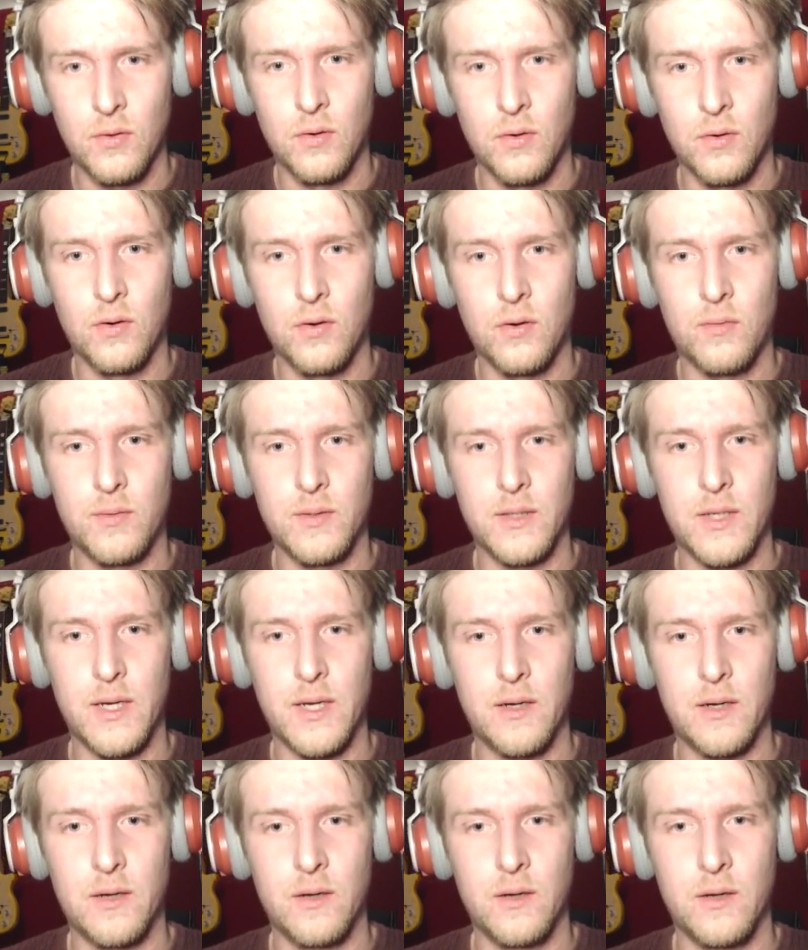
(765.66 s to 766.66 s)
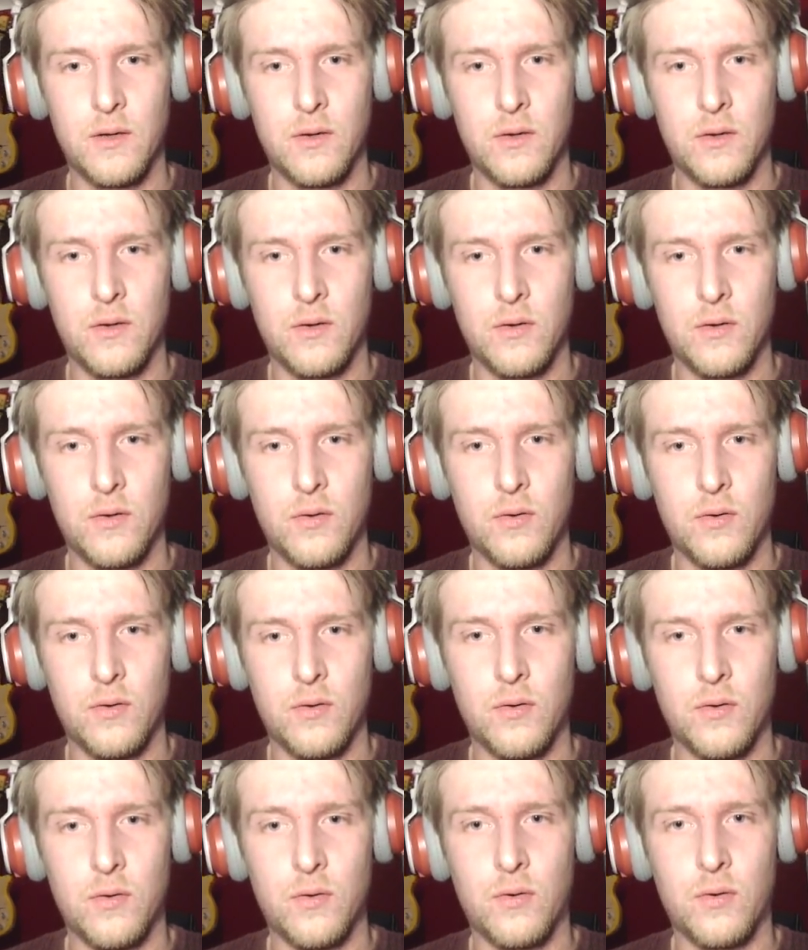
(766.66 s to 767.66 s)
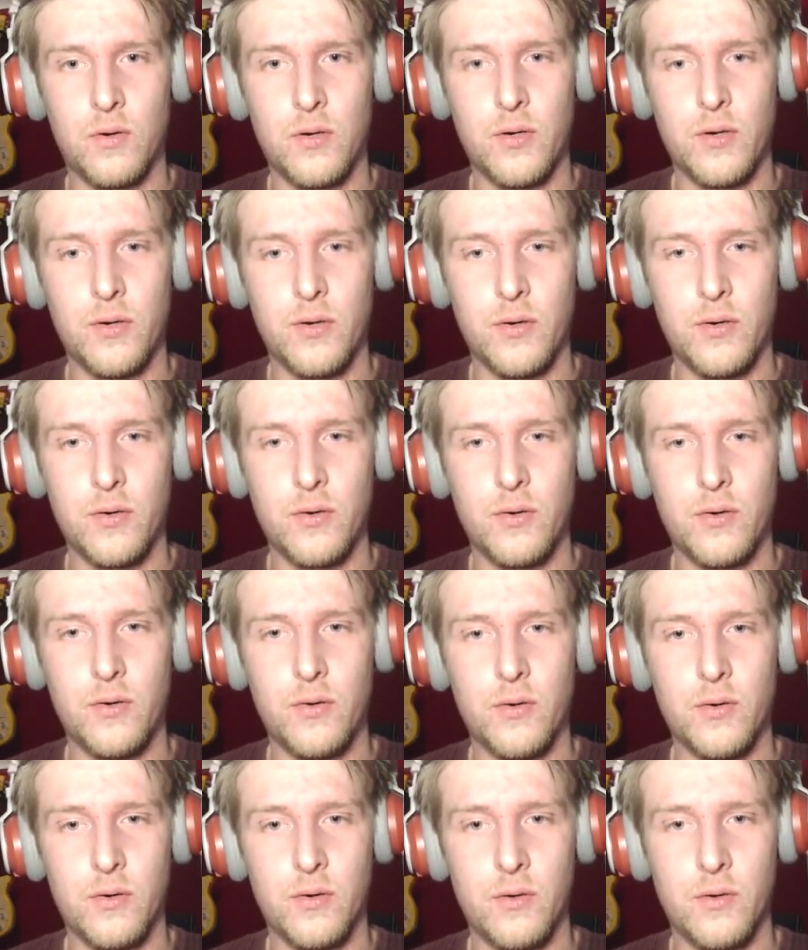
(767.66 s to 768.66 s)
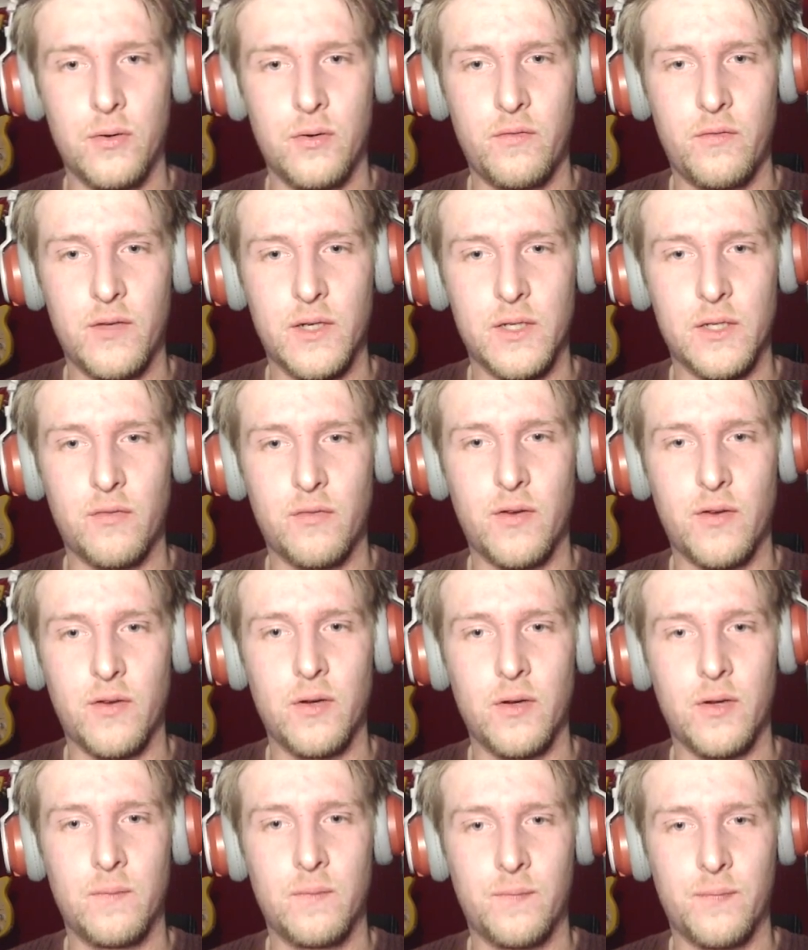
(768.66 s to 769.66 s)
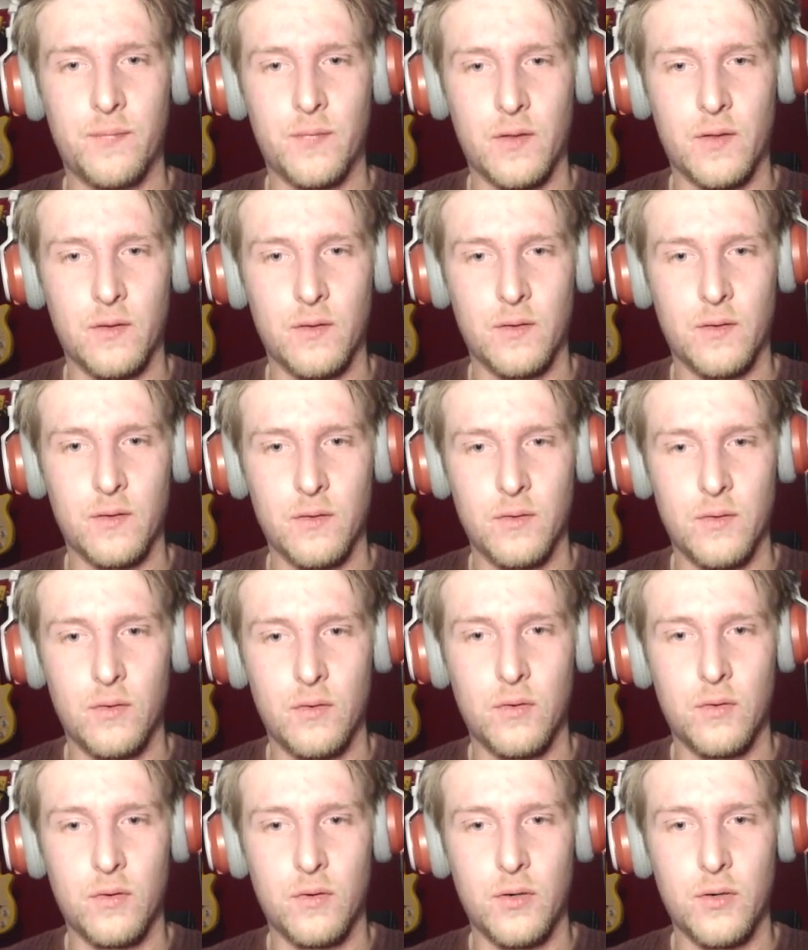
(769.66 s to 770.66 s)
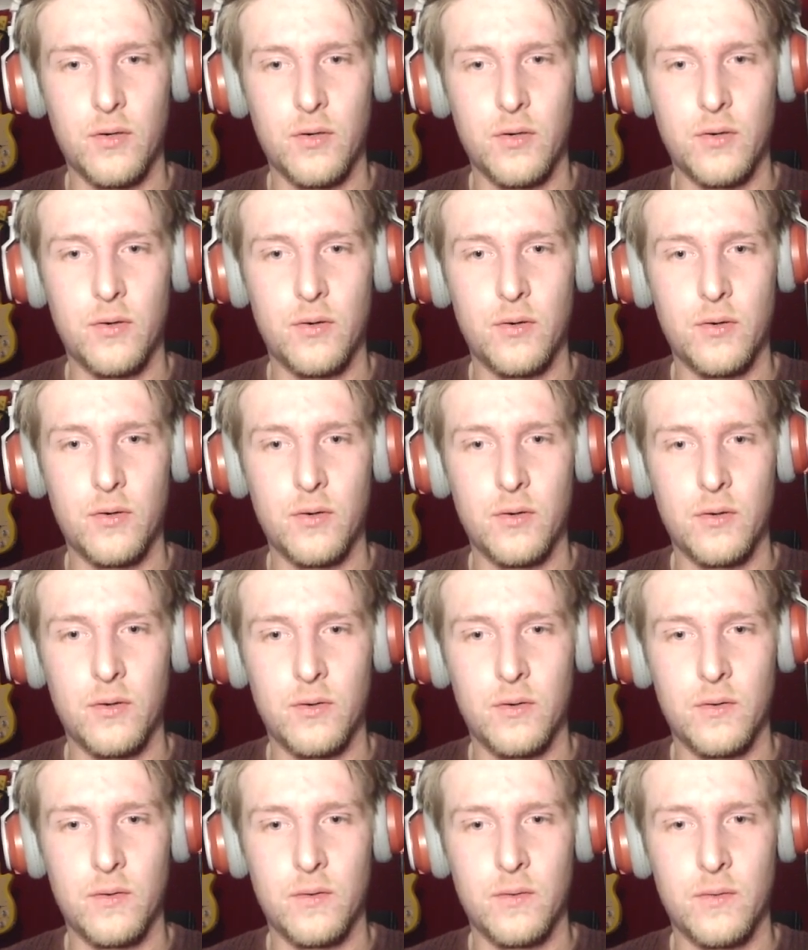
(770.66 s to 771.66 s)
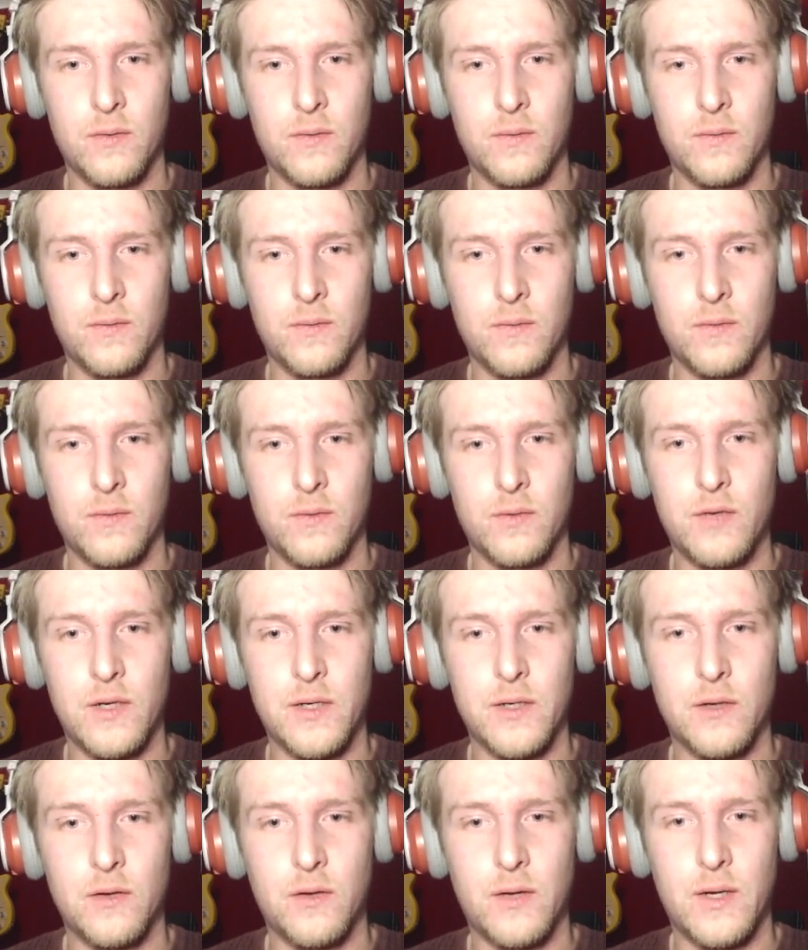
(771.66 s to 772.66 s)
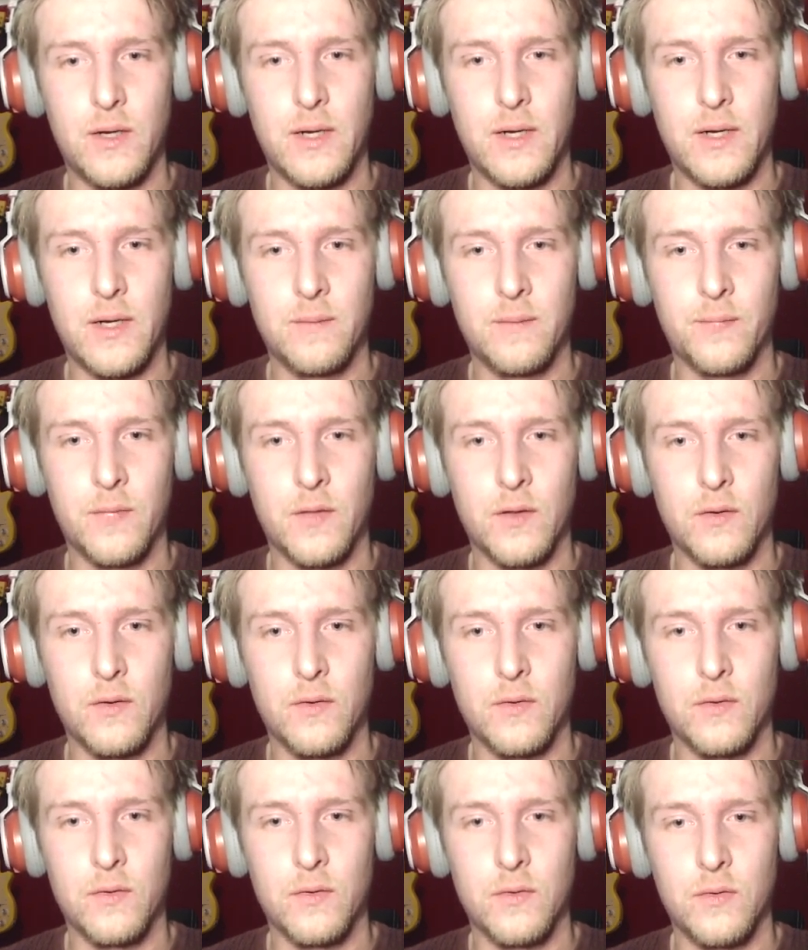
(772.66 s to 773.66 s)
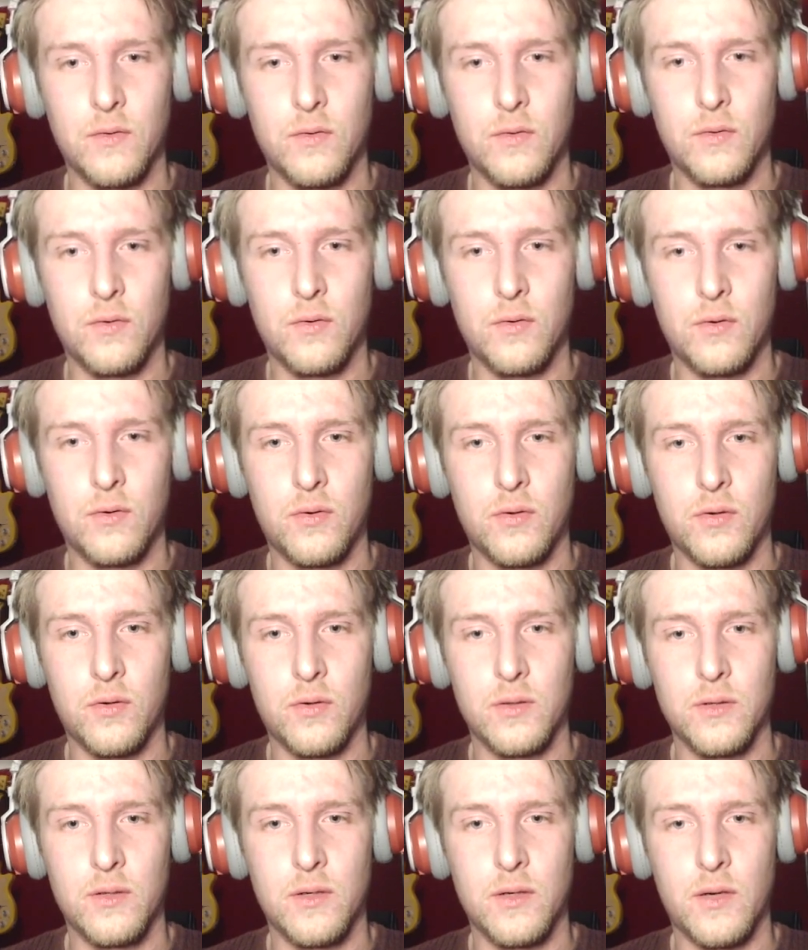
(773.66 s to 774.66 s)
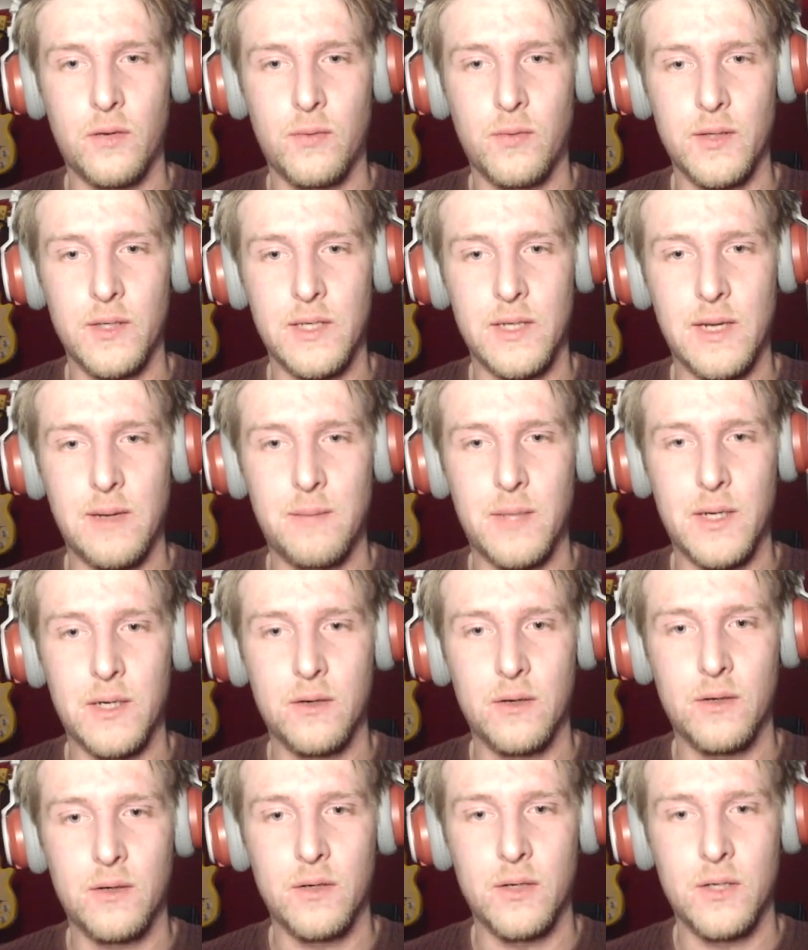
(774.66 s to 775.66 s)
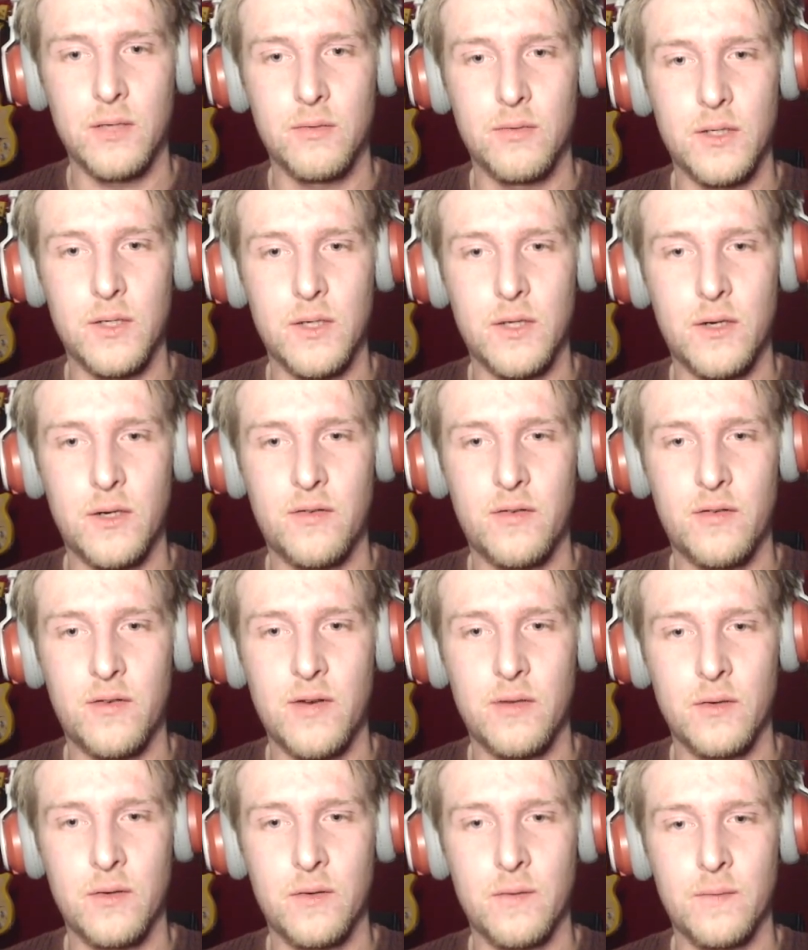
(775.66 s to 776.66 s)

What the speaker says: Oh, what was that? Oh, no, no, no, no, no. Fix the photo. Oh, no, no, no, no. She really don't like her. Oh, I want this lamp back on. I don't want to turn around.